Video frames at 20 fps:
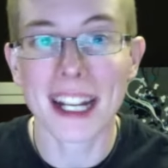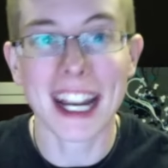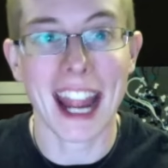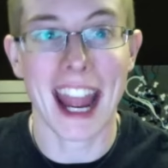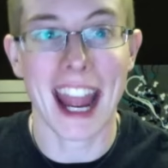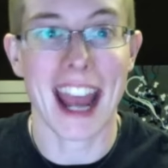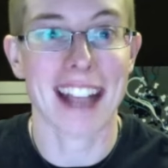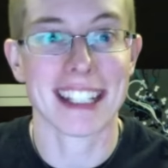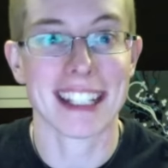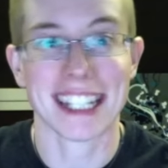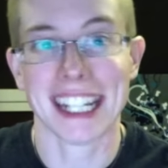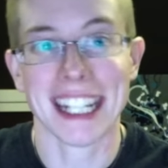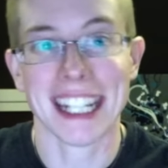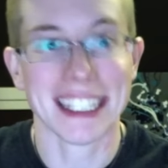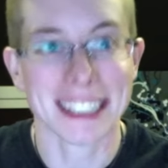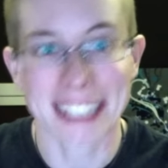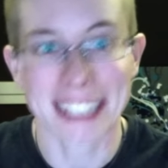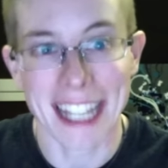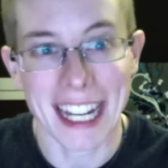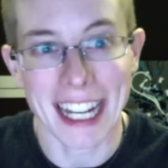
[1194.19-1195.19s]
has to get
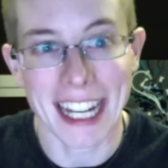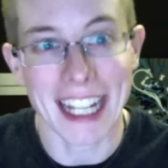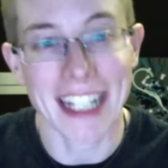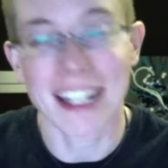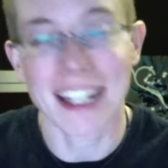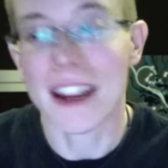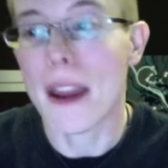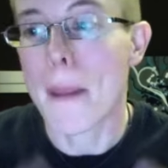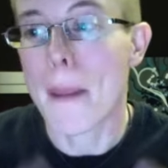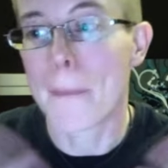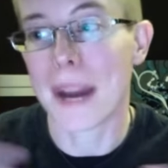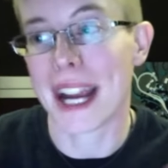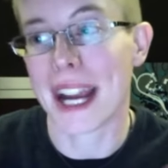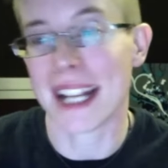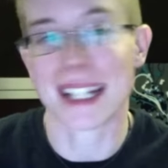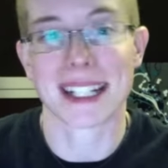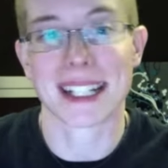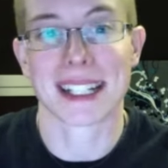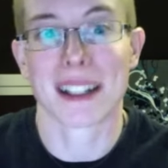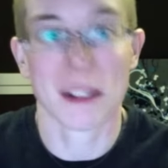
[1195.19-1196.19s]
laid by
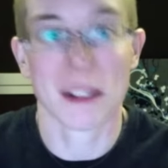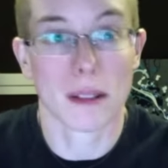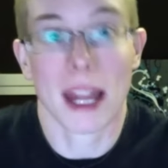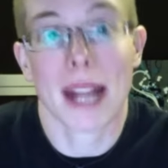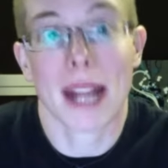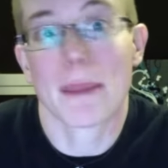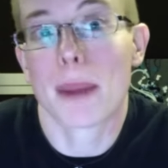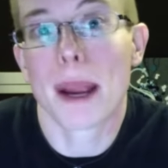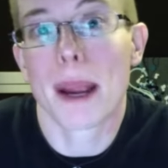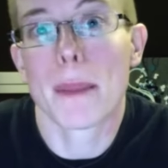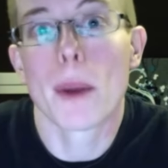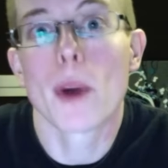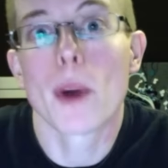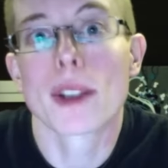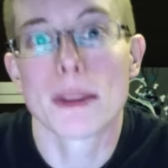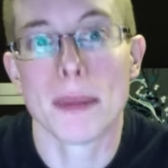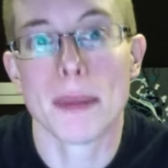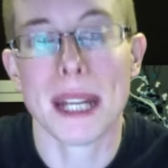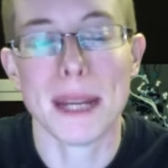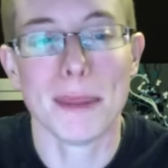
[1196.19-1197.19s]
like by
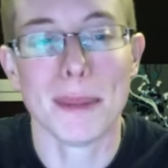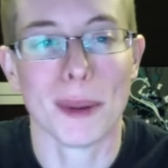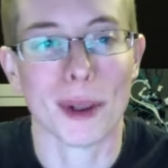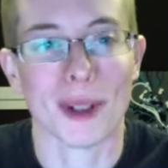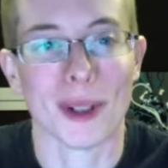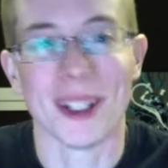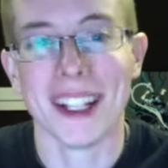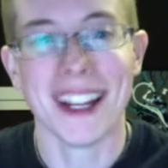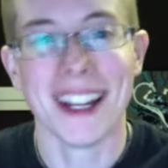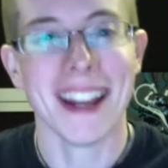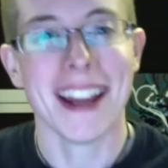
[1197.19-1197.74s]
most people